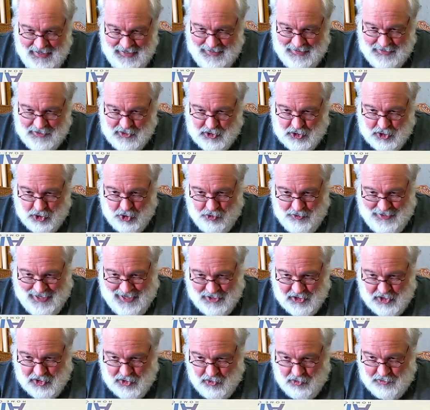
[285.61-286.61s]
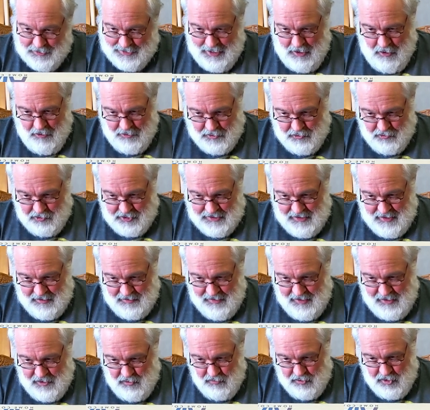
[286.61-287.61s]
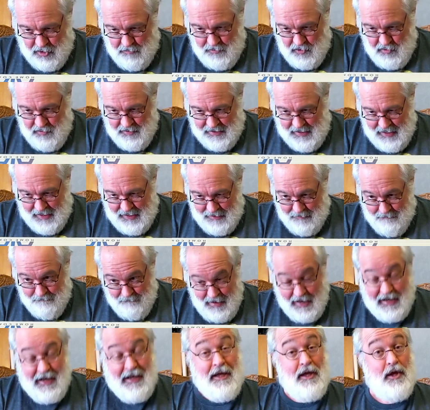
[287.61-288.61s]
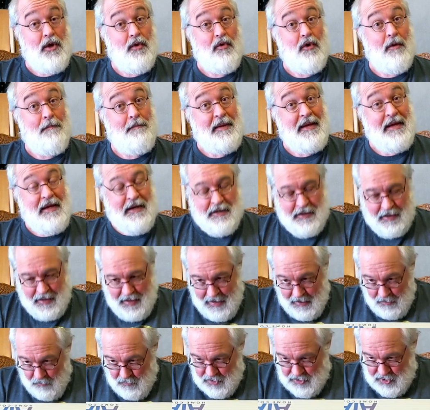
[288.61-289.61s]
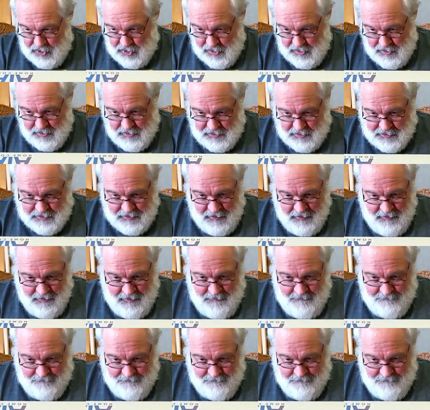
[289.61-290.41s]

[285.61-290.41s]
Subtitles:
International character set let you communicate in many European languages.